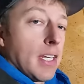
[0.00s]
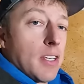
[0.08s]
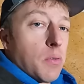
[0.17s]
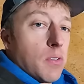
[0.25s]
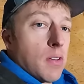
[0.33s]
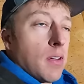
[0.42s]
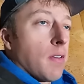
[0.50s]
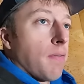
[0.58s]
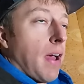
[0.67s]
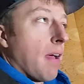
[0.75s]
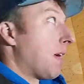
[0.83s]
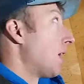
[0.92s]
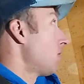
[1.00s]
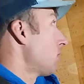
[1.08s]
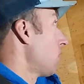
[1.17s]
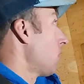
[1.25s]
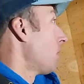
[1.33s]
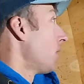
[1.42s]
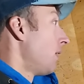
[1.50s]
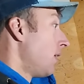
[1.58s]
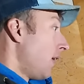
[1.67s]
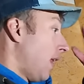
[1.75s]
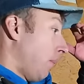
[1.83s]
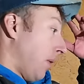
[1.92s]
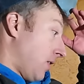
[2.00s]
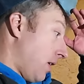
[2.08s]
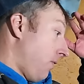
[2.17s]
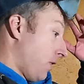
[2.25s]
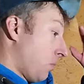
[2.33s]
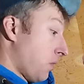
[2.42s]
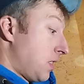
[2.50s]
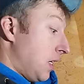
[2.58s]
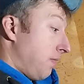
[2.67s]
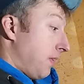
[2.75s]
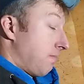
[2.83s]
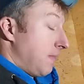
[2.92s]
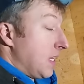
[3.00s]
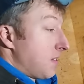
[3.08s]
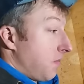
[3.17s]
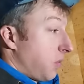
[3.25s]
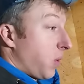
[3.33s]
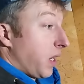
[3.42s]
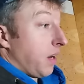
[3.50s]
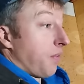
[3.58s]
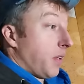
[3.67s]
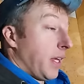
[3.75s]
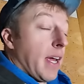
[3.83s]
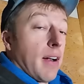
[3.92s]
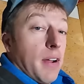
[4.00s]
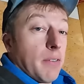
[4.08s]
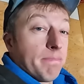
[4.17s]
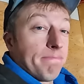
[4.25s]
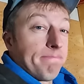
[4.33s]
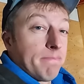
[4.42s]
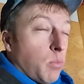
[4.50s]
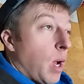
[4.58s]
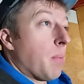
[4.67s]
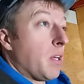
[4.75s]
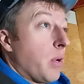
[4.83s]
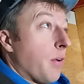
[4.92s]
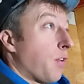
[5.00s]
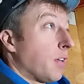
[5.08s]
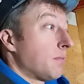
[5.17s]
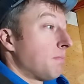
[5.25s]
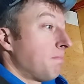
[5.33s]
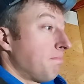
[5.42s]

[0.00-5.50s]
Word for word: and his was five eighths, so that makes a difference. We'll see if it heats the floor any differently. I don't know. Why do we do different?